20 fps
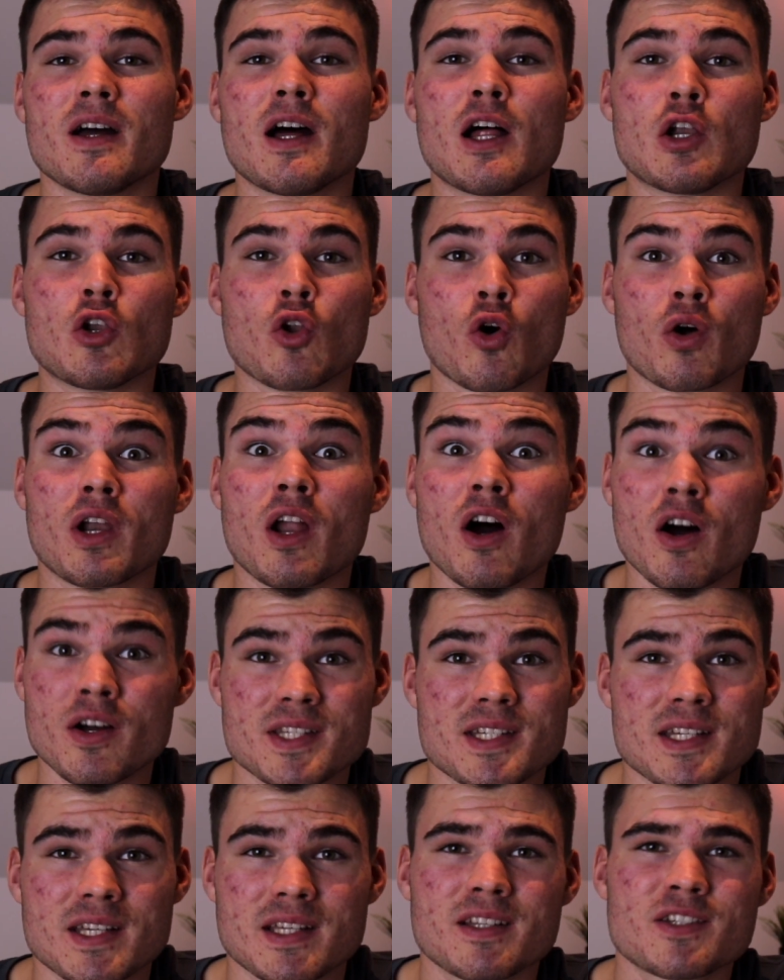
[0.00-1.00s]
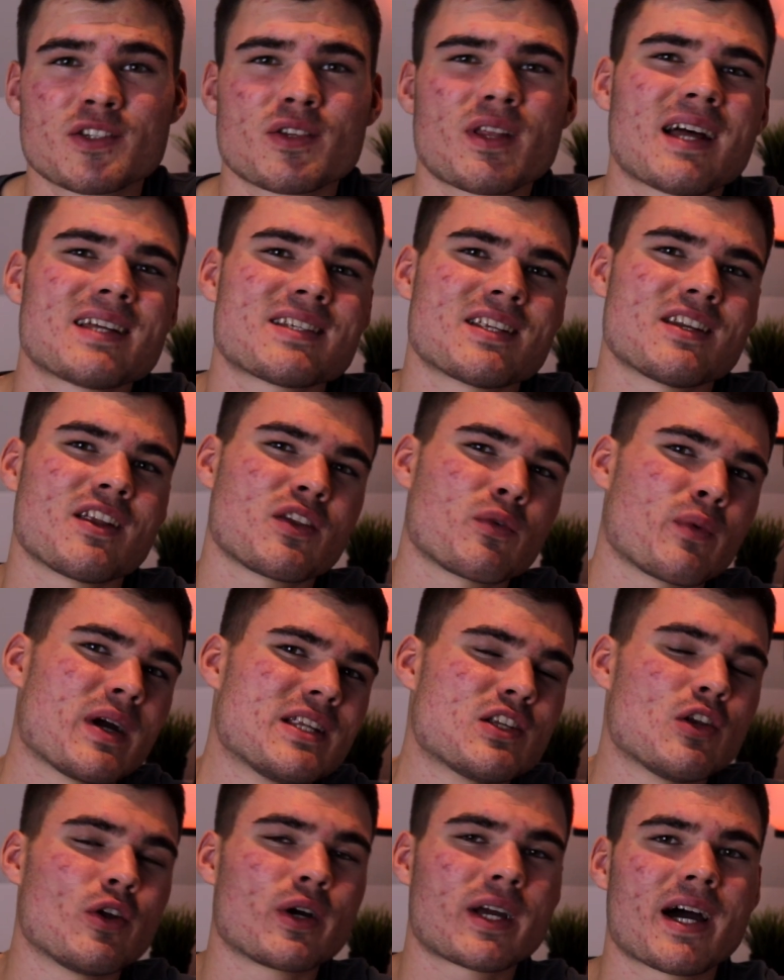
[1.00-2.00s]
long lasting. So that is another way
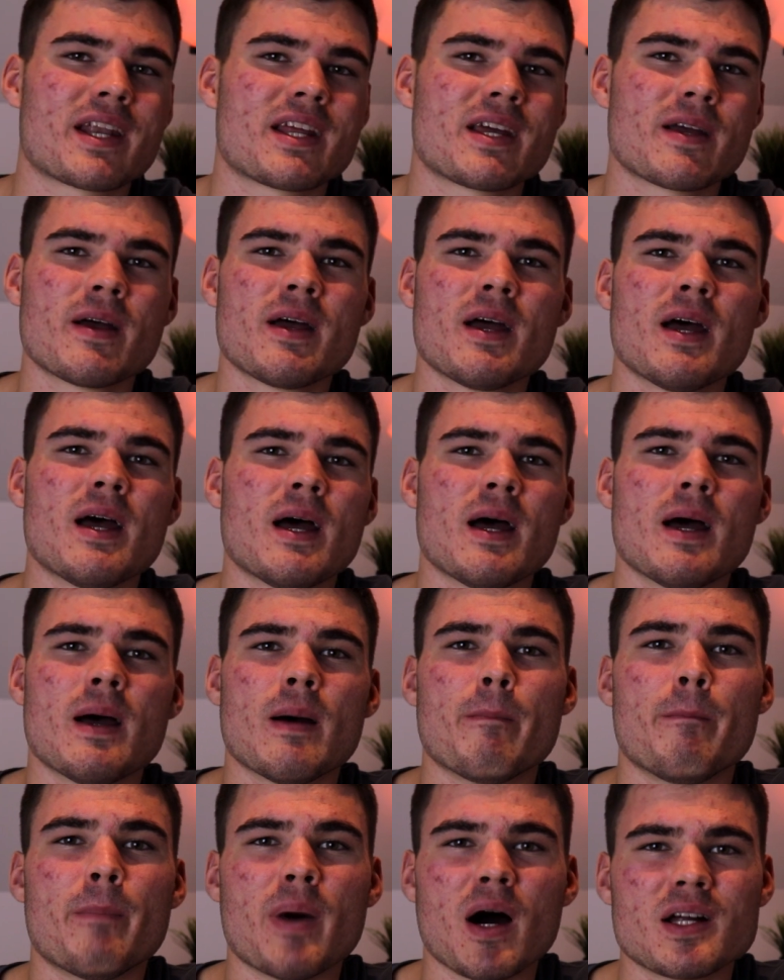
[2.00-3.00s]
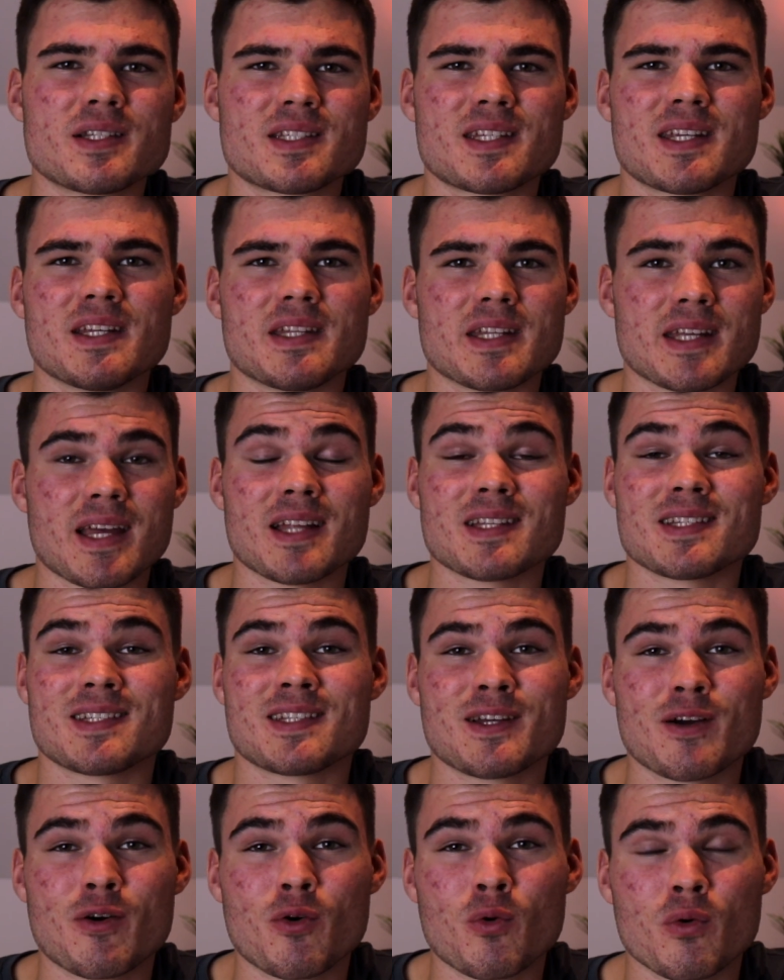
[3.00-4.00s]
to look at it. But in the end,
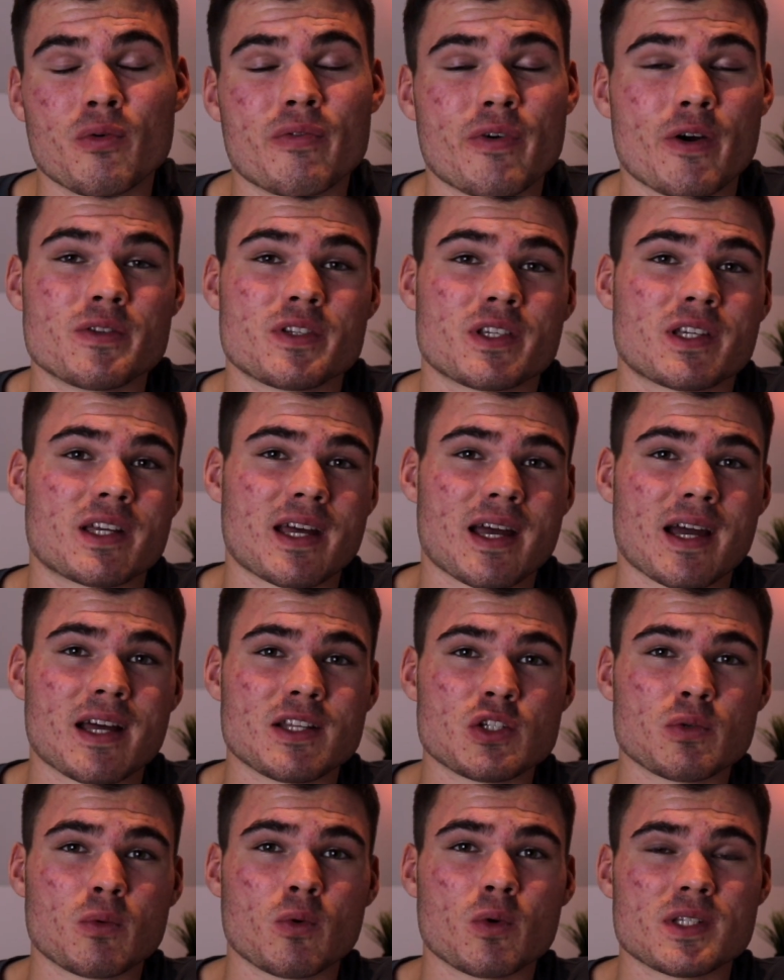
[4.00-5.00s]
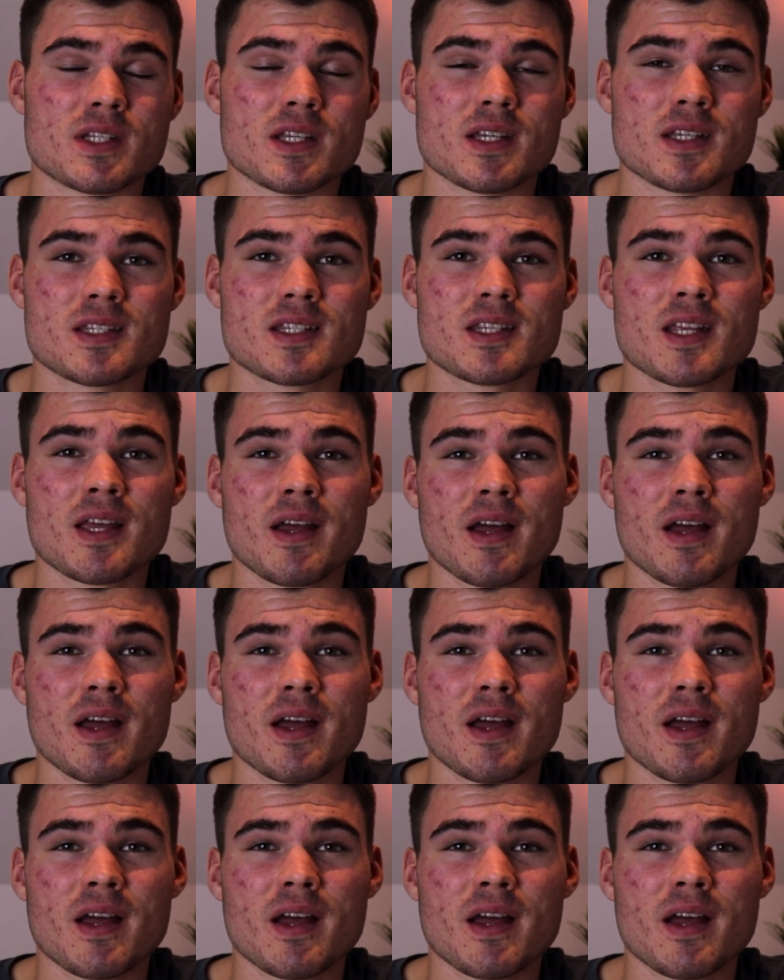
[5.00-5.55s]
all phones are going to head towards this.